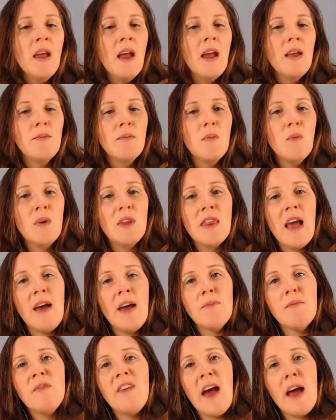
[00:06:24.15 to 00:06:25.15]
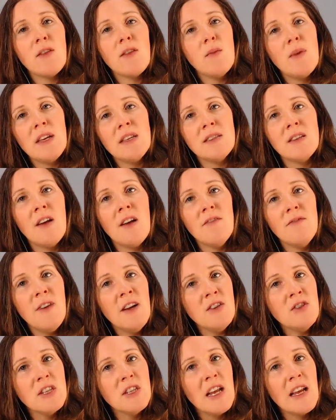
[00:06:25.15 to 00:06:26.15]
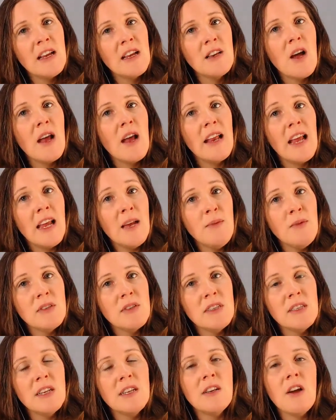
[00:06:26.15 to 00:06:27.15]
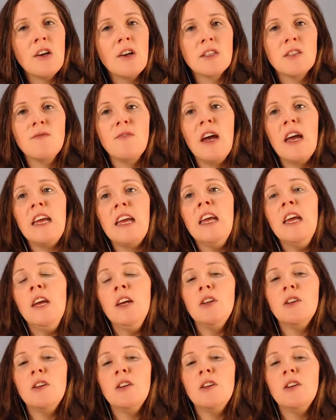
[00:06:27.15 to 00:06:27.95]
And when that pathway is not functioning and not able to detoxify,